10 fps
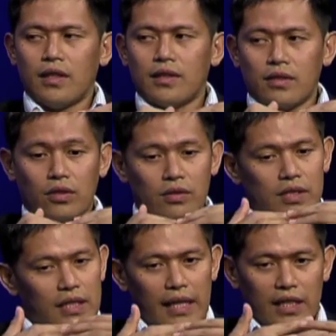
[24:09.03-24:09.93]
So you
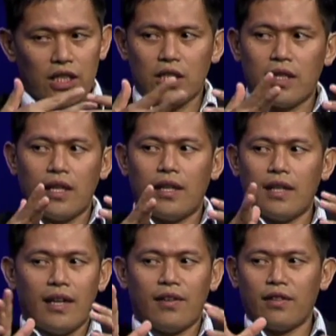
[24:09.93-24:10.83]
see each
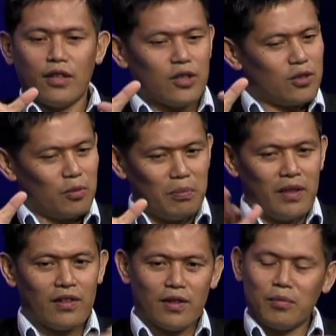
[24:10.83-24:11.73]
athlete, you
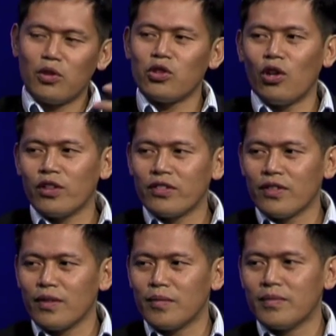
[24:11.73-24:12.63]
meet them, you talk
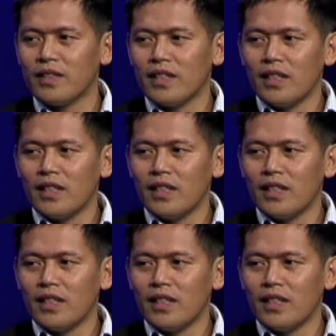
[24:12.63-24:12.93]
to them.